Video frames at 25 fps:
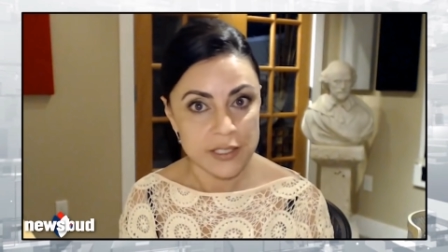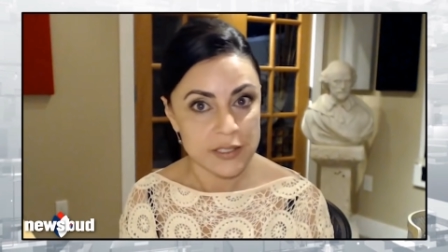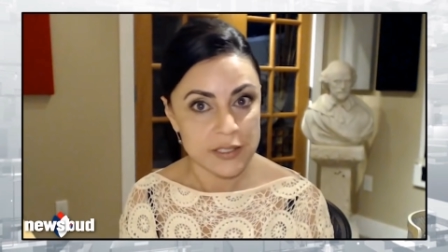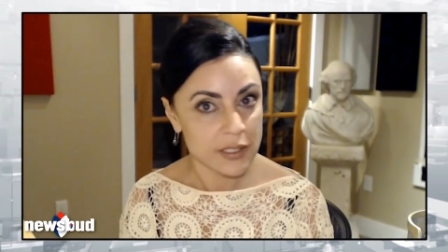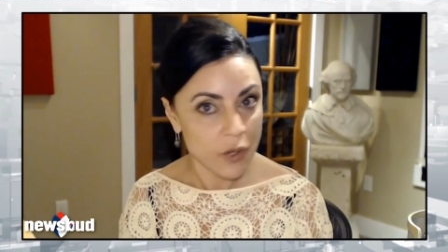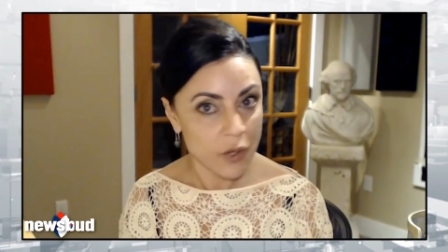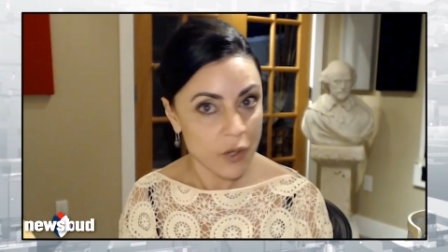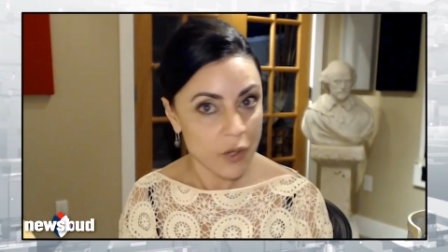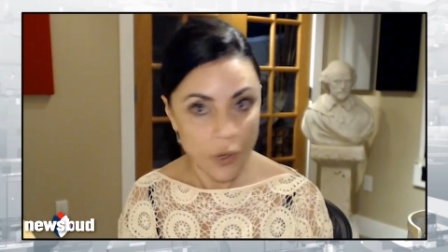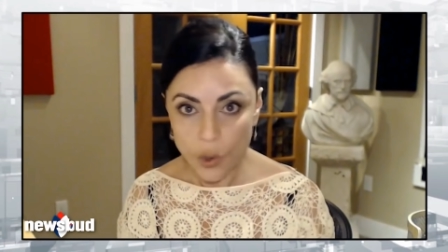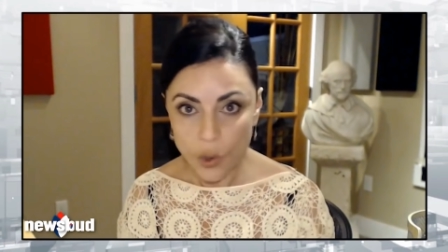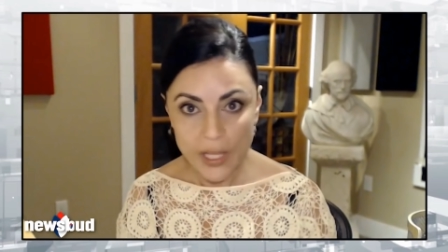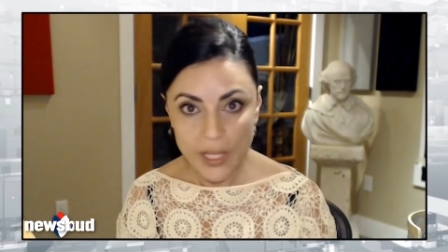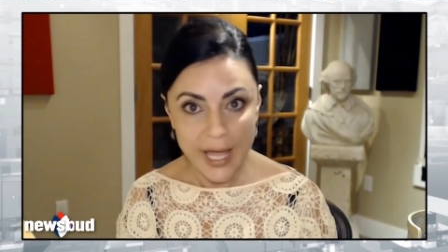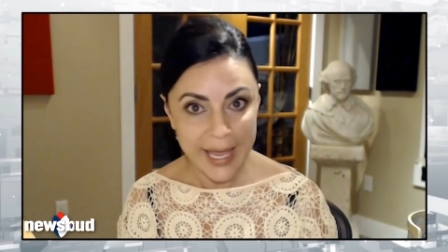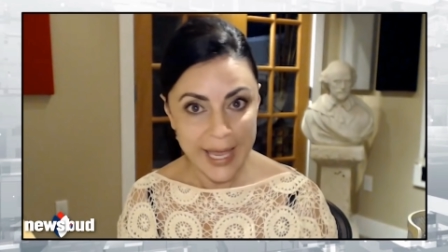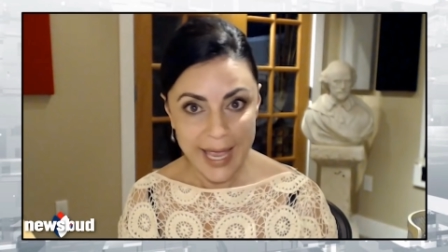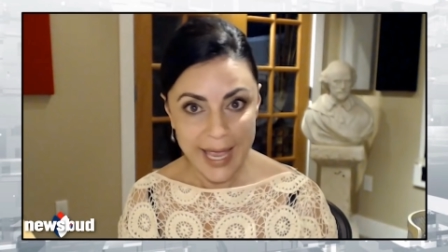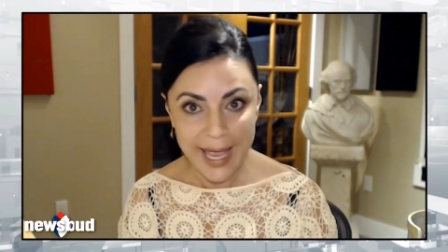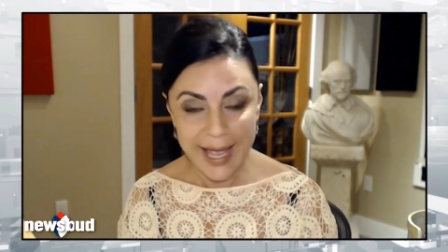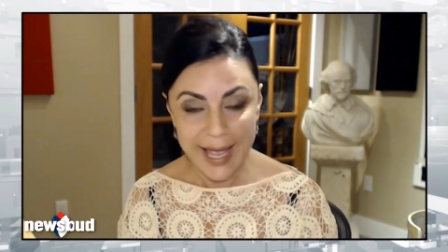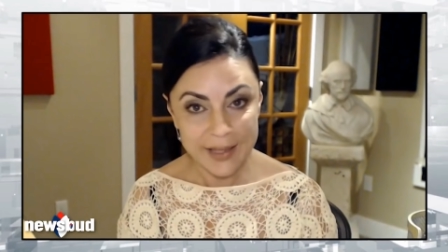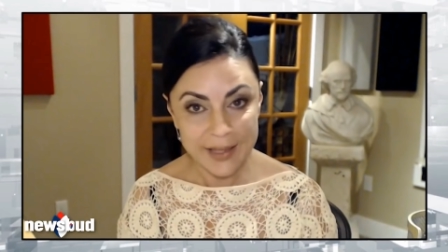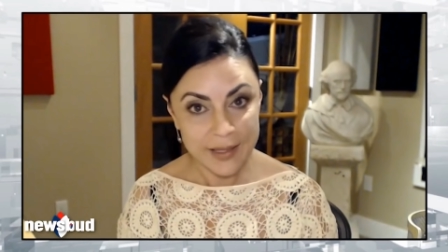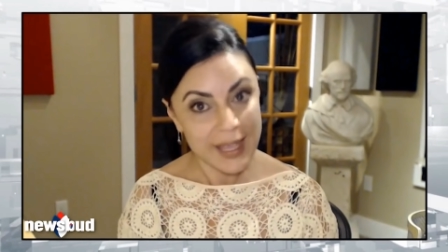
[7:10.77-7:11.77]
D C All
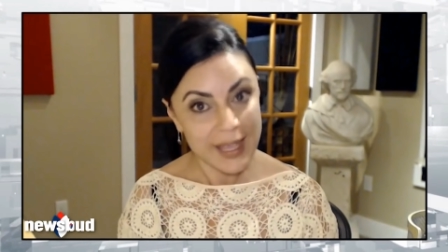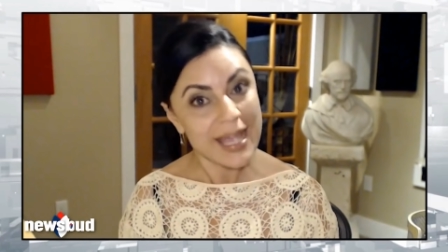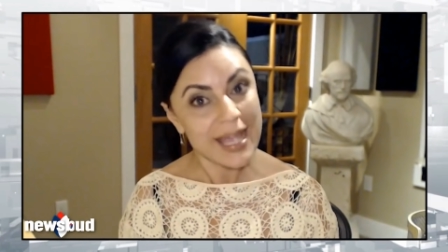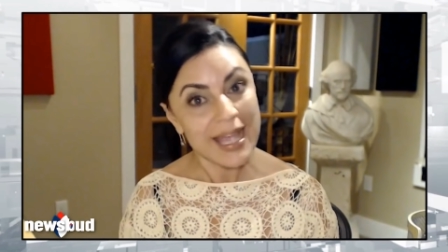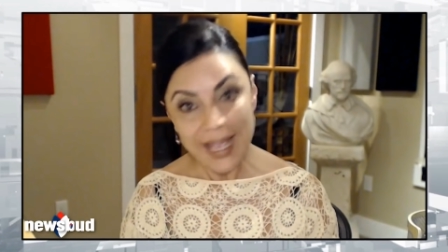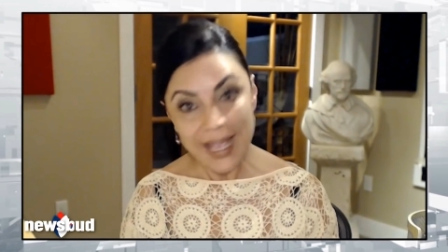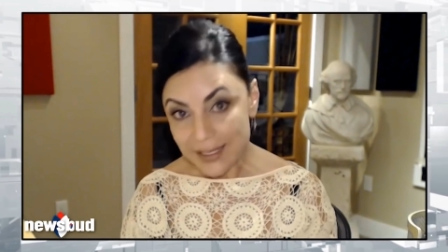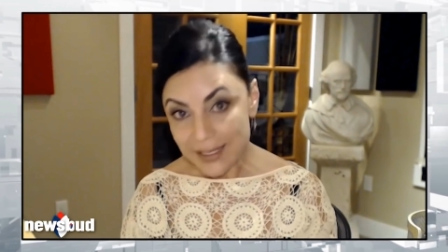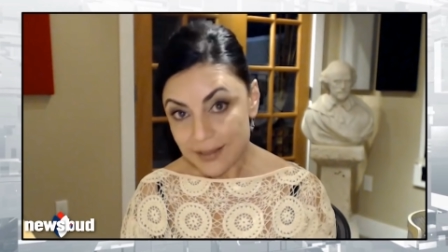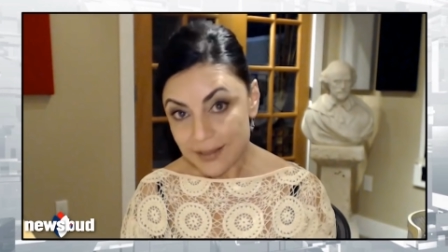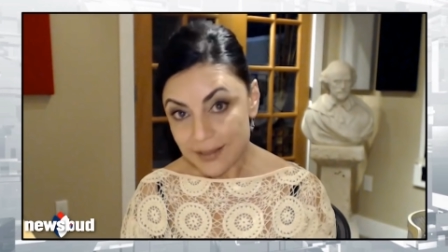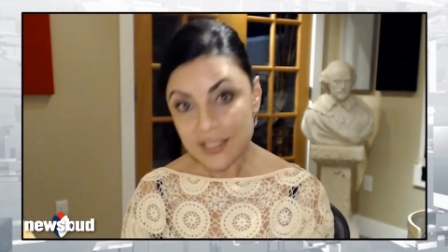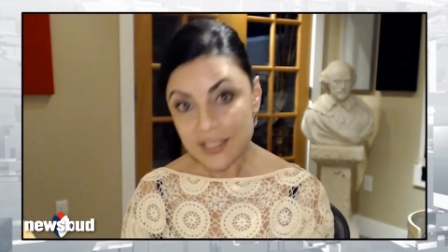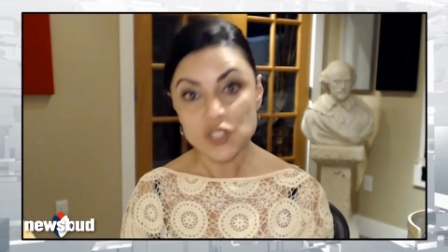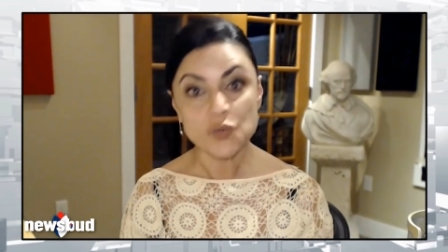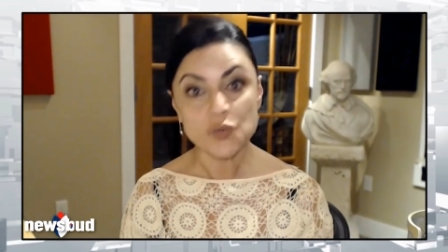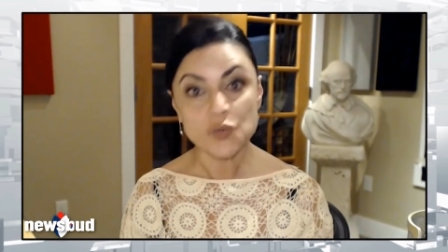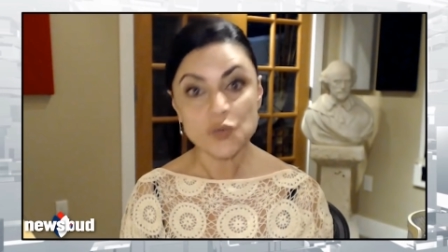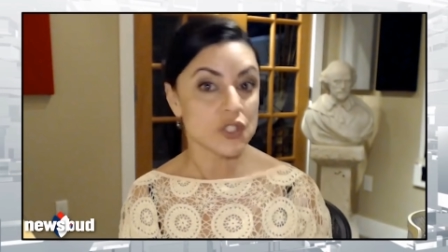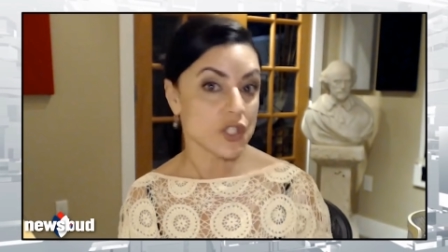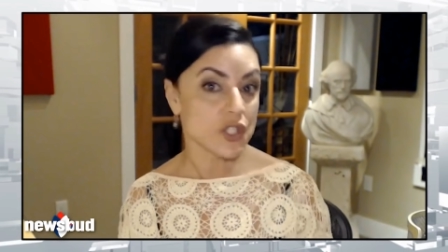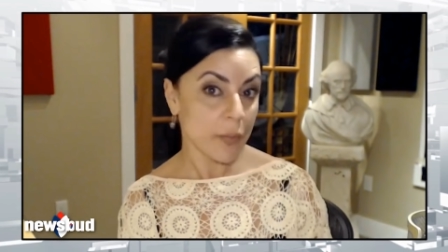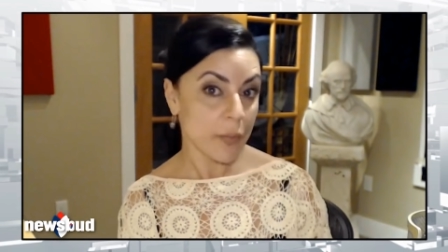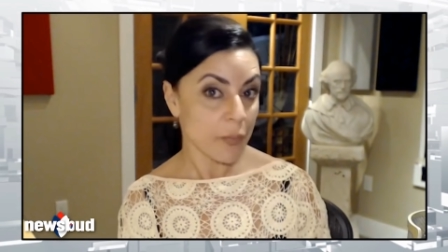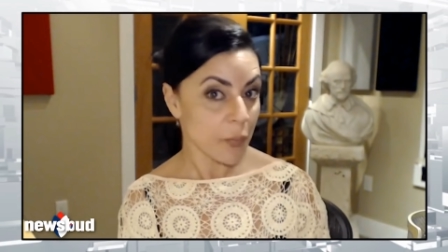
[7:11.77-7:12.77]
I had, and this
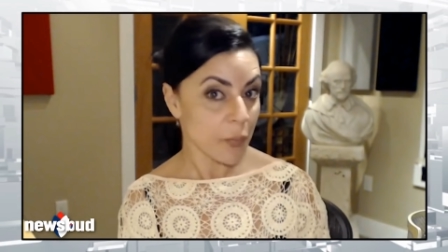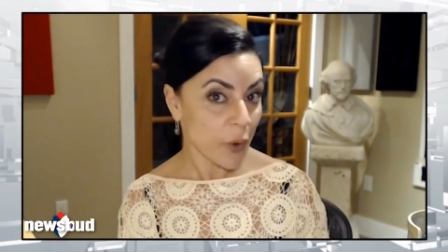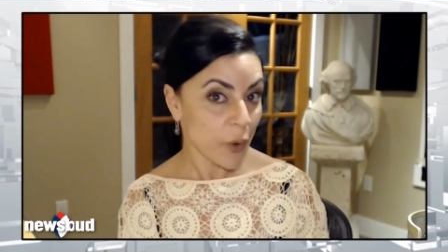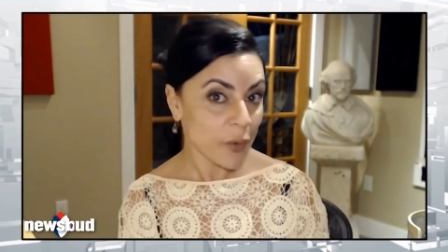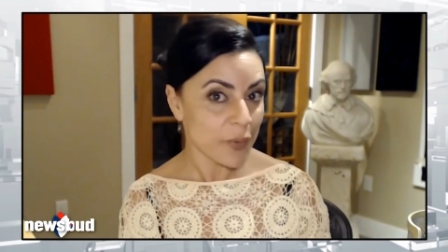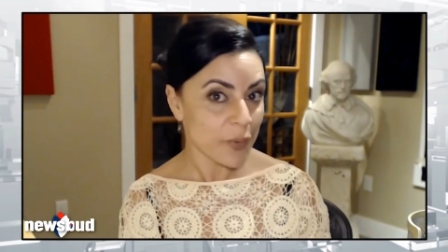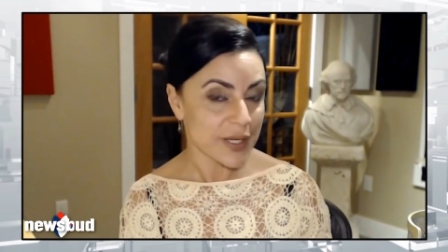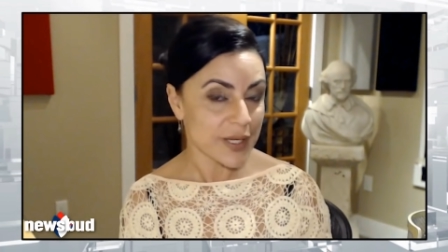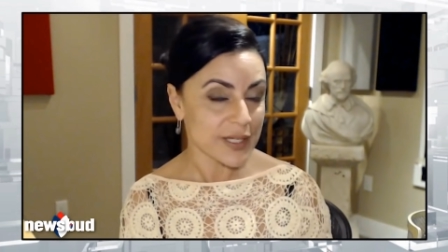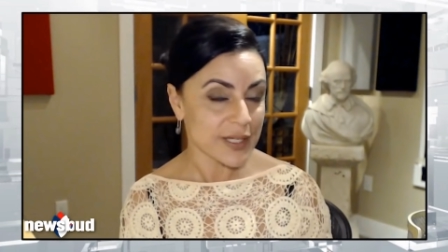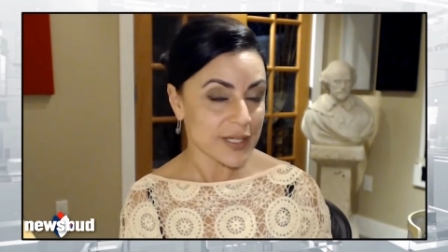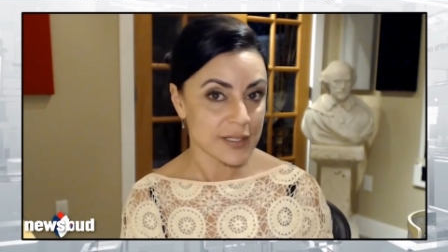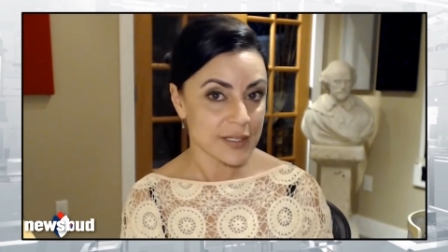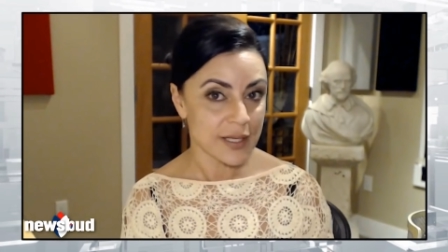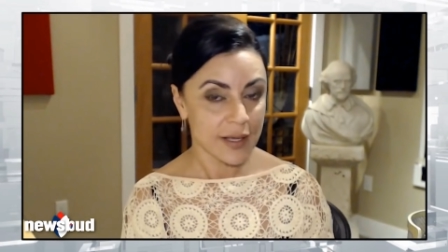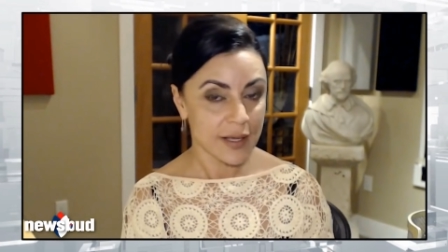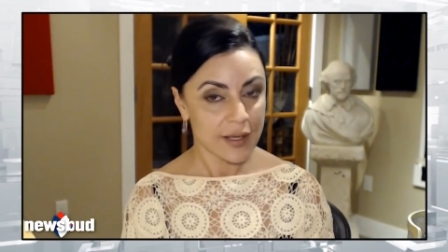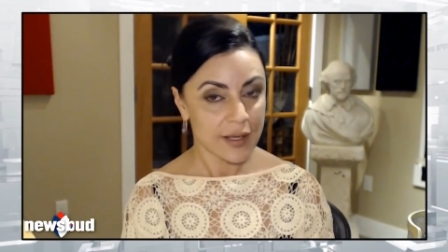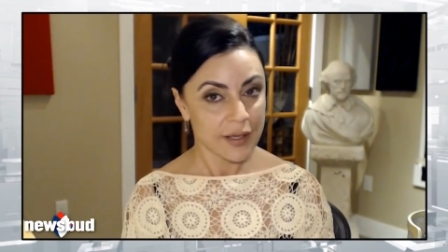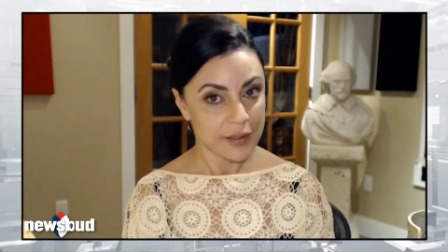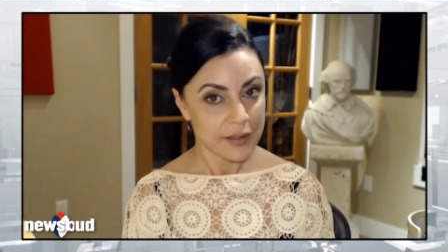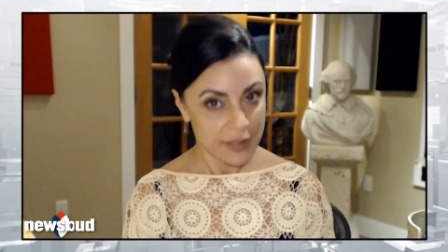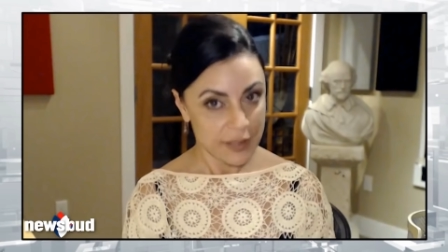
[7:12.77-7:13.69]
was on purpose.